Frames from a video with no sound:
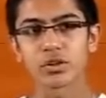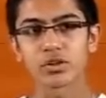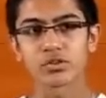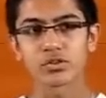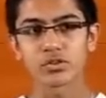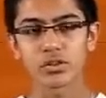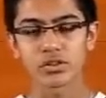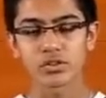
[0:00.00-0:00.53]

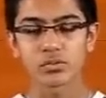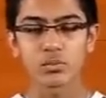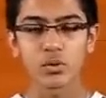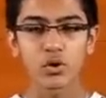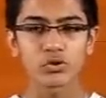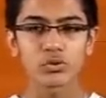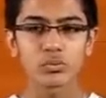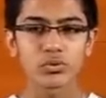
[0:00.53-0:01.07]
It's
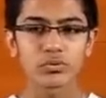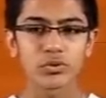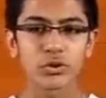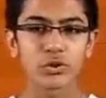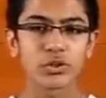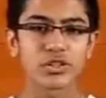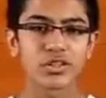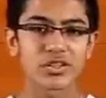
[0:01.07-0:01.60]
impossible for
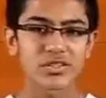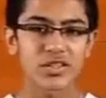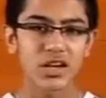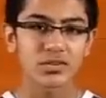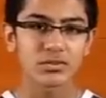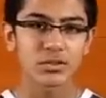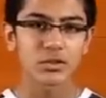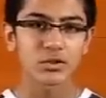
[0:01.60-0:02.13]
you to
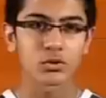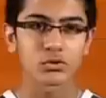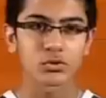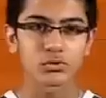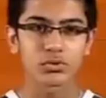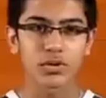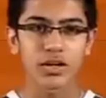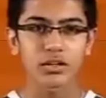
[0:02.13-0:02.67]
decipher and
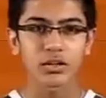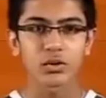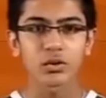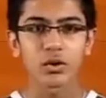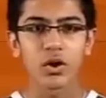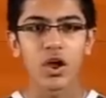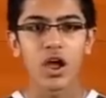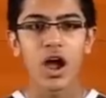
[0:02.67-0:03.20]
also find
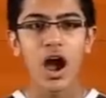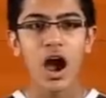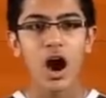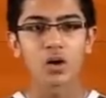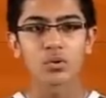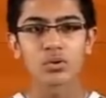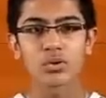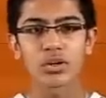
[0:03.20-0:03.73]
out
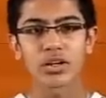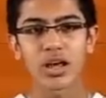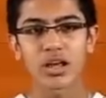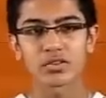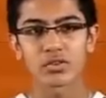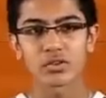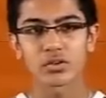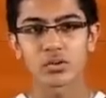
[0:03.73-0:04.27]
how you can
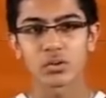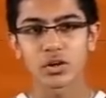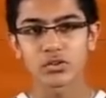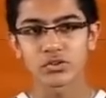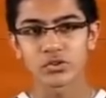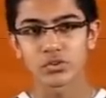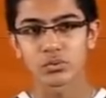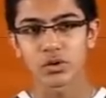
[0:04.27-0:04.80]
answer the
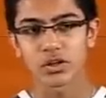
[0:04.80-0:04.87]
question.